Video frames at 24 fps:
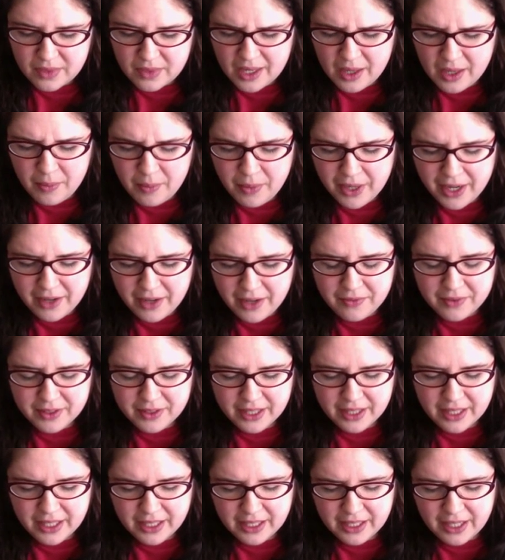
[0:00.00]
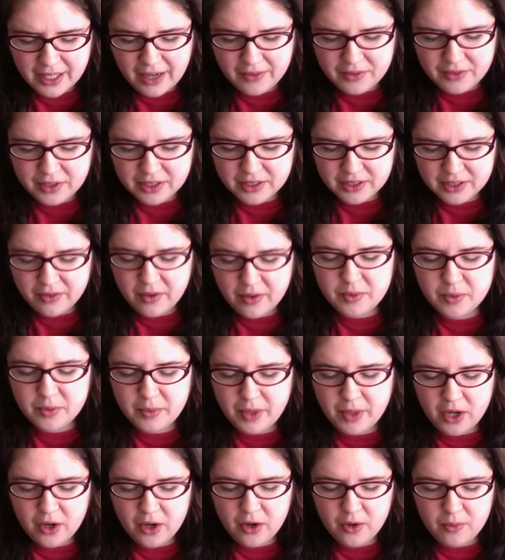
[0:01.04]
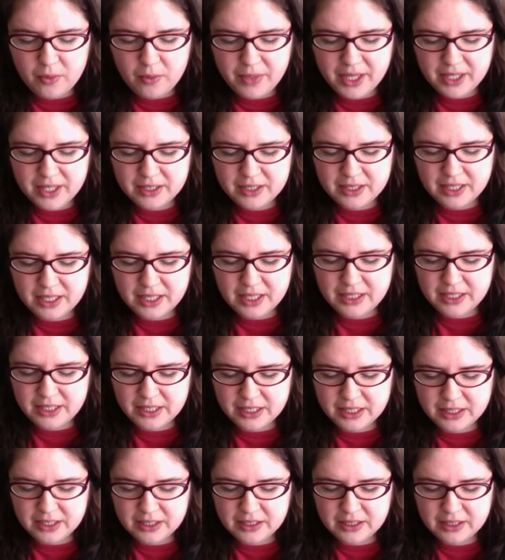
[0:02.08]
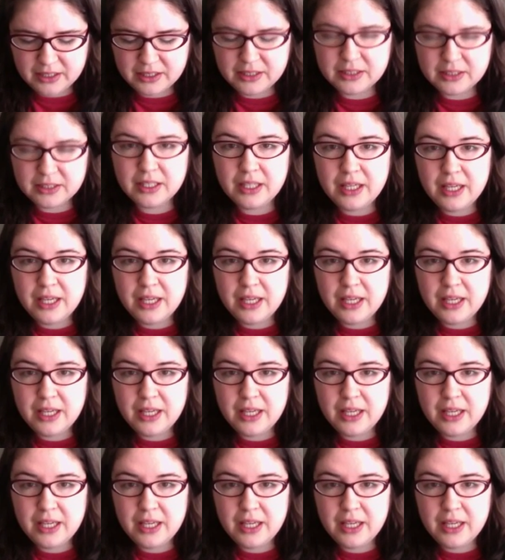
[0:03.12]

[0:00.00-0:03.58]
but I feel like I have to live up to my own best ideals,